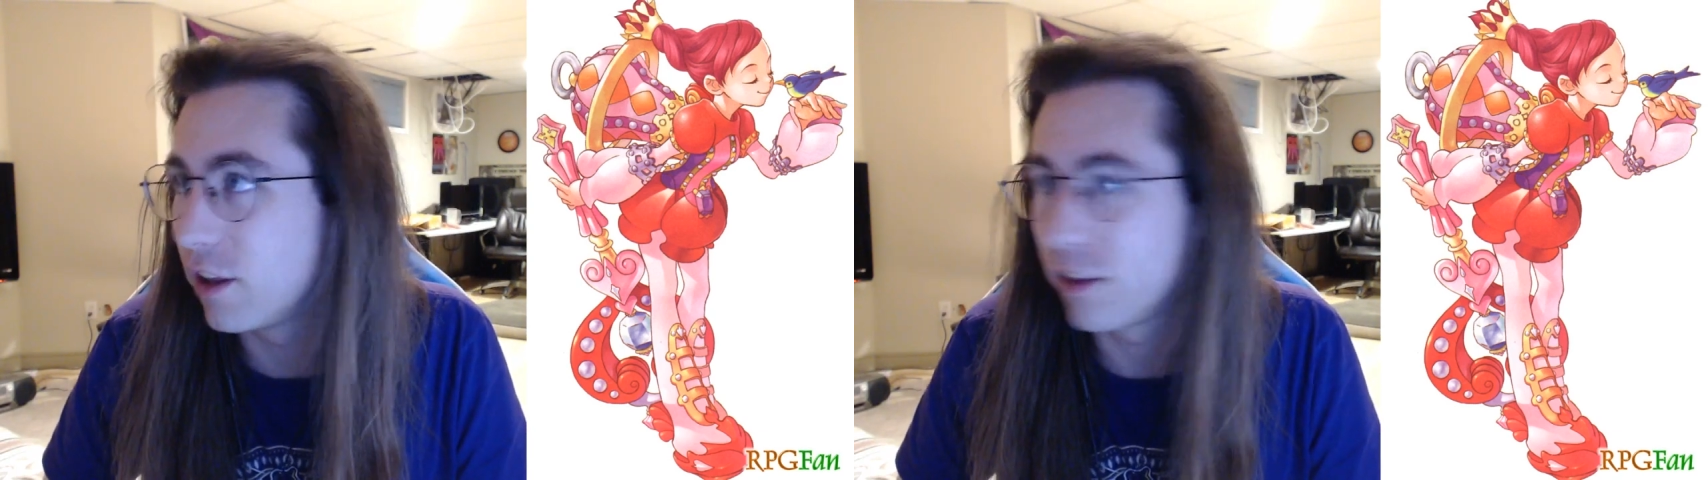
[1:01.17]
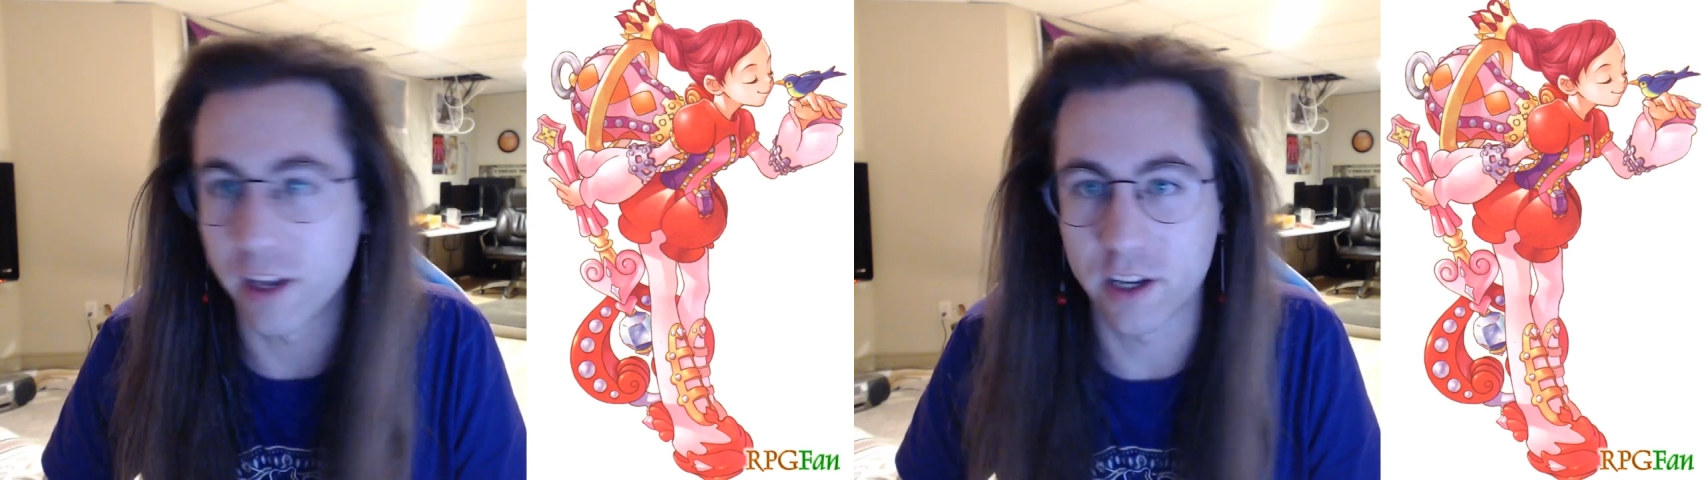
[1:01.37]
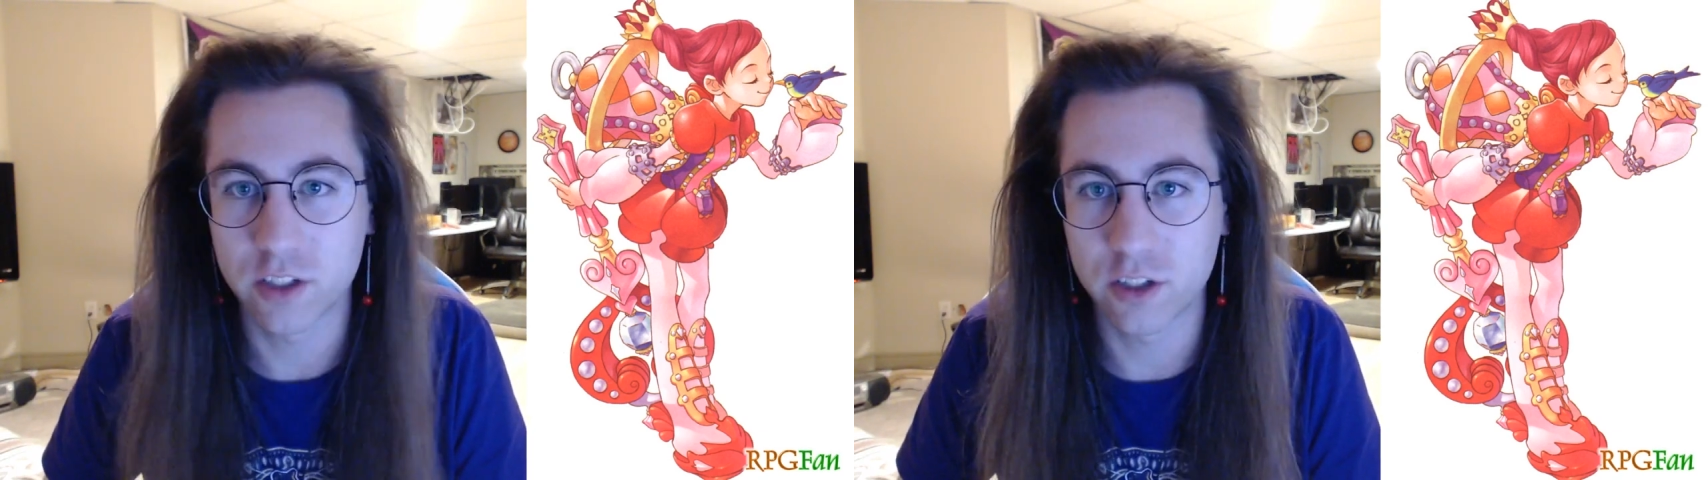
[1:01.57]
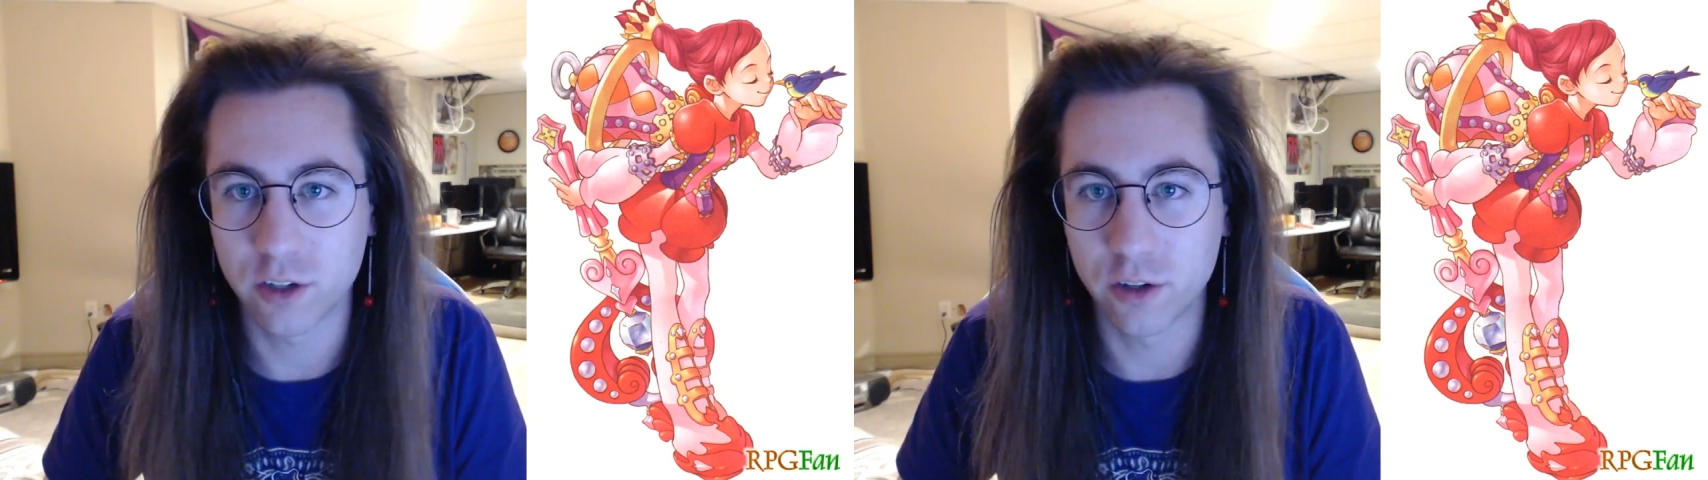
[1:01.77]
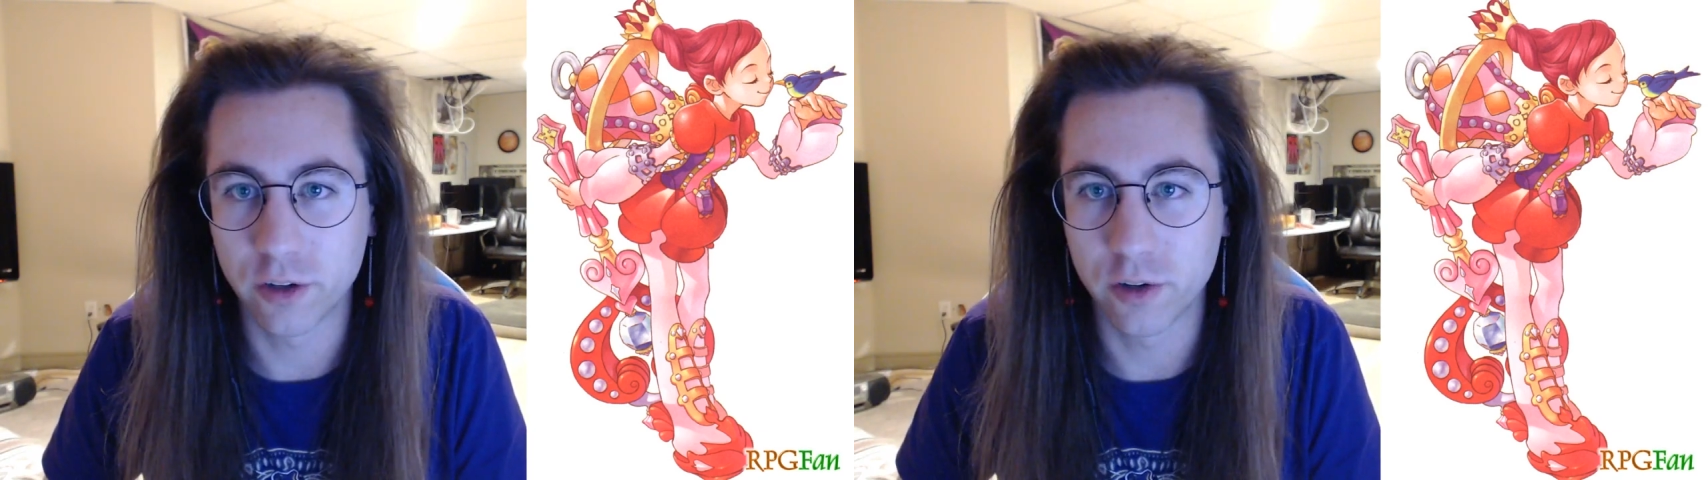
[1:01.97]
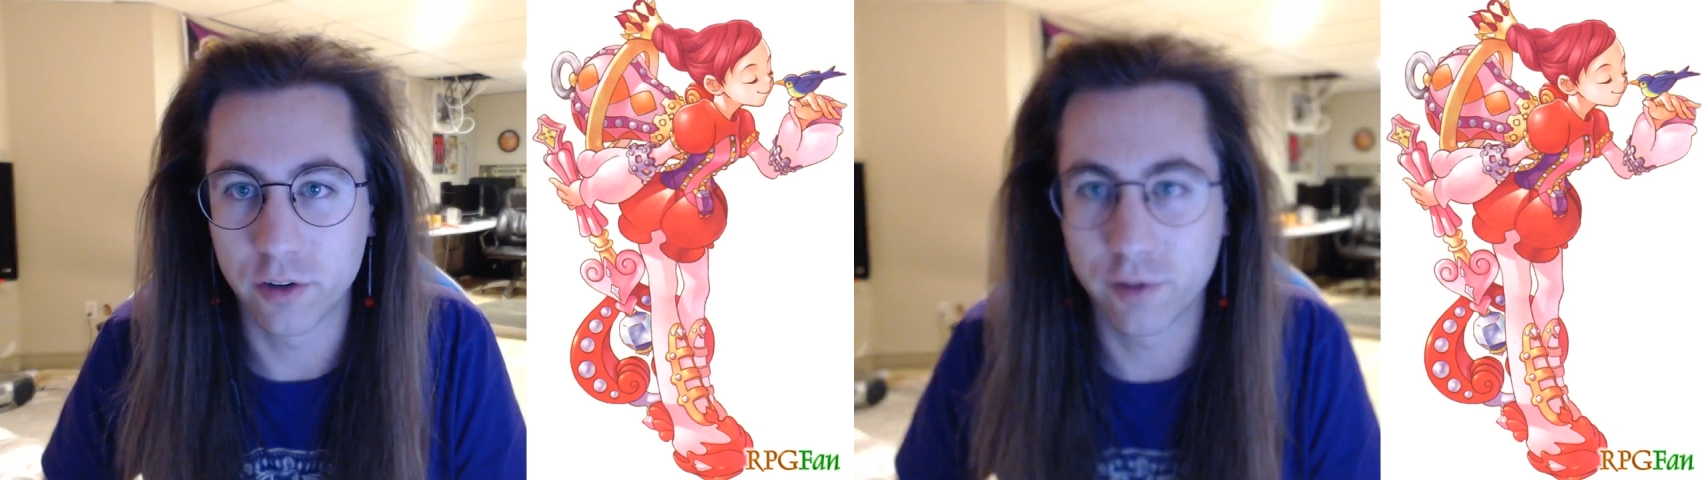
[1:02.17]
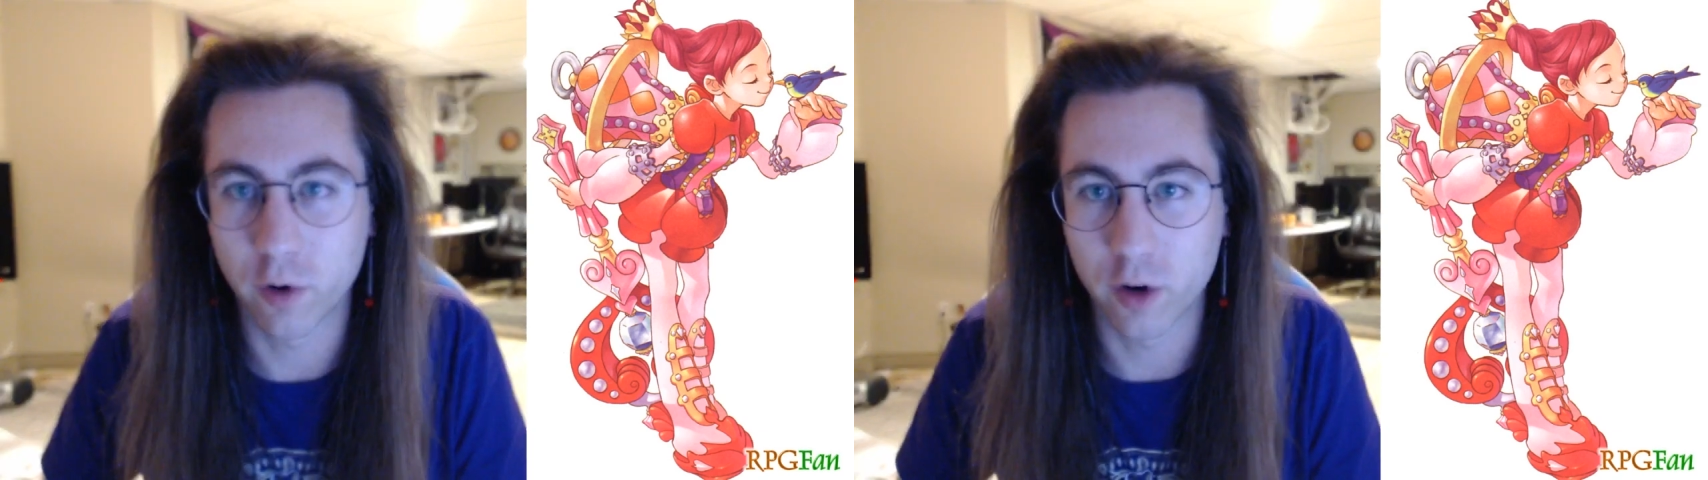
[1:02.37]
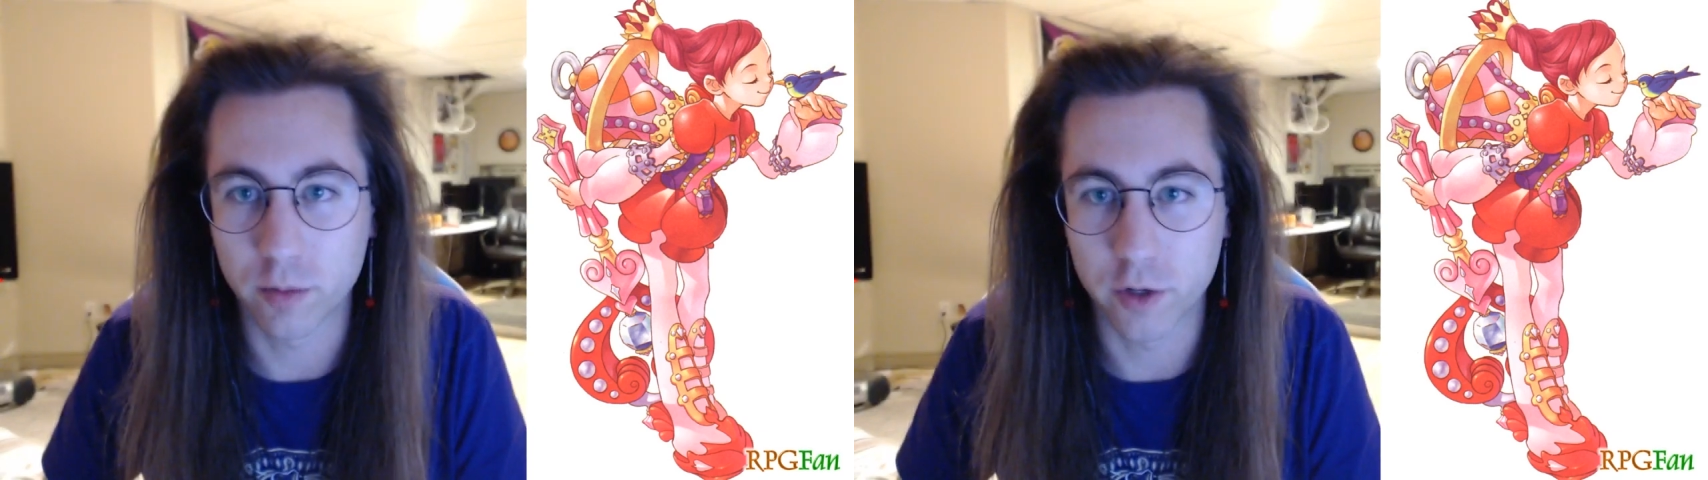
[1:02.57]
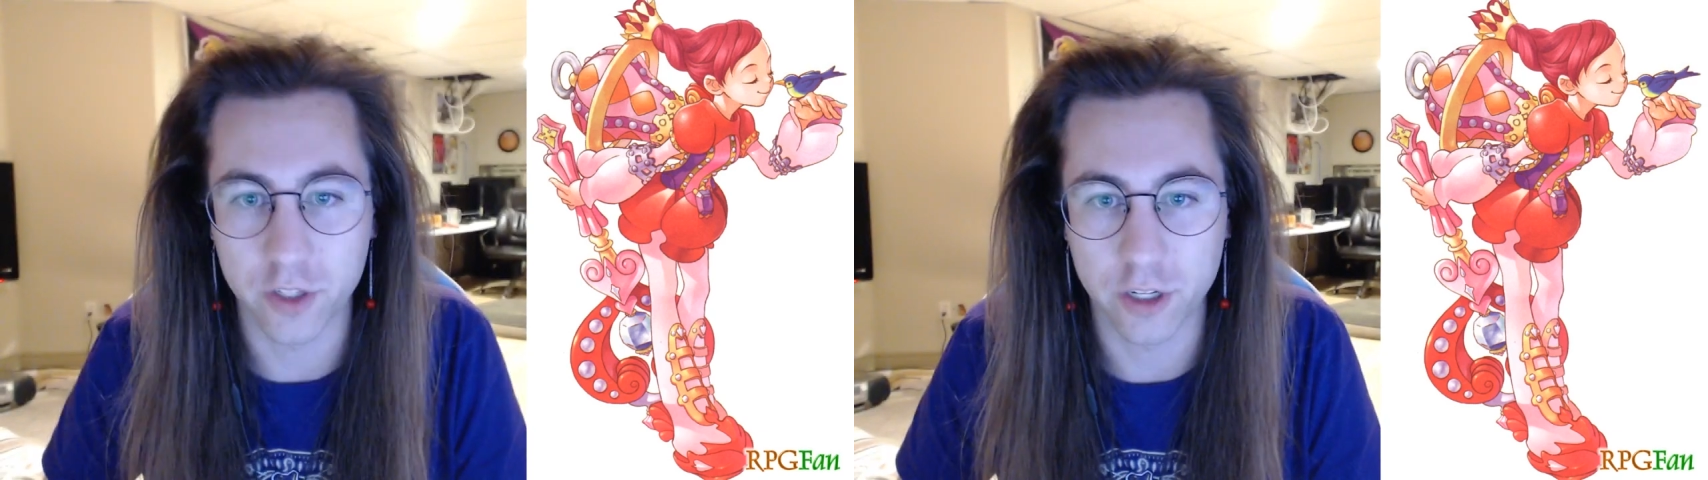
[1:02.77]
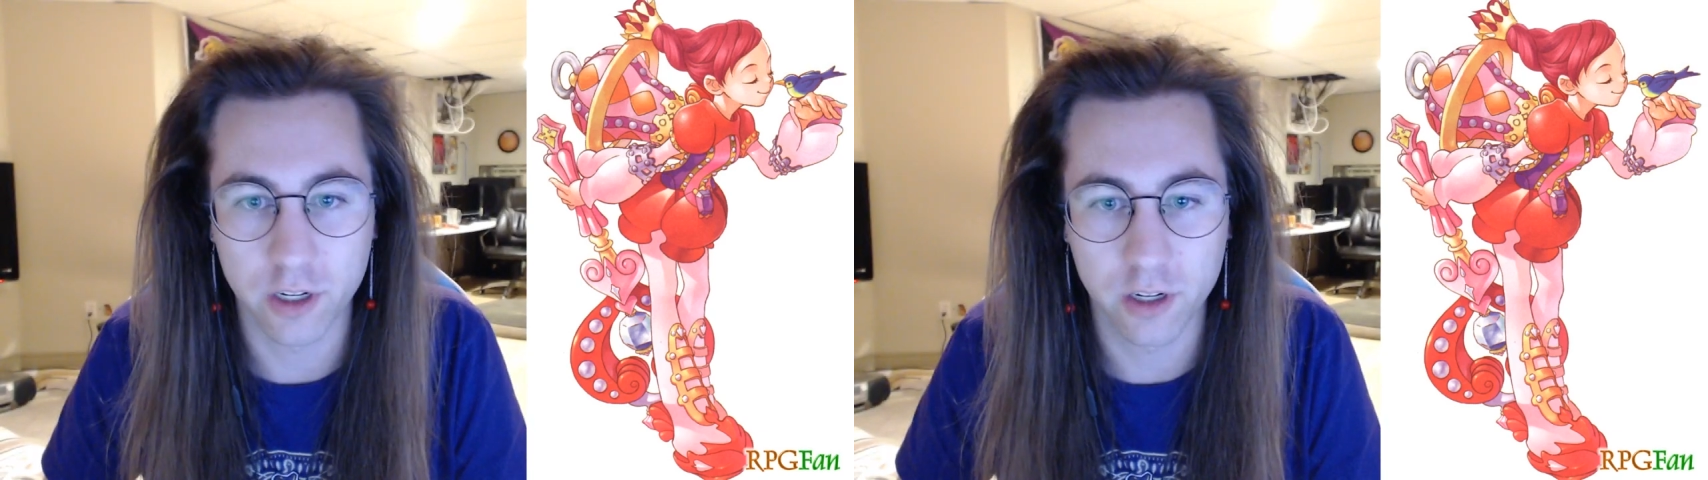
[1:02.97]
Thanks to forum
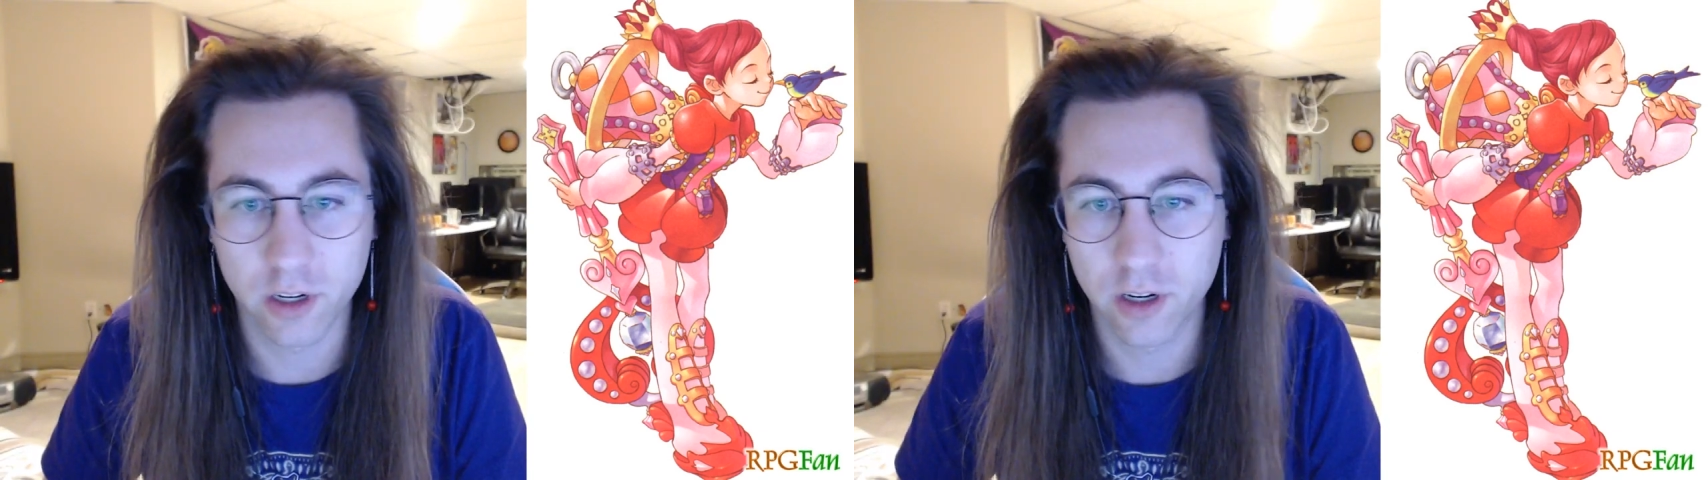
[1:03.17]
user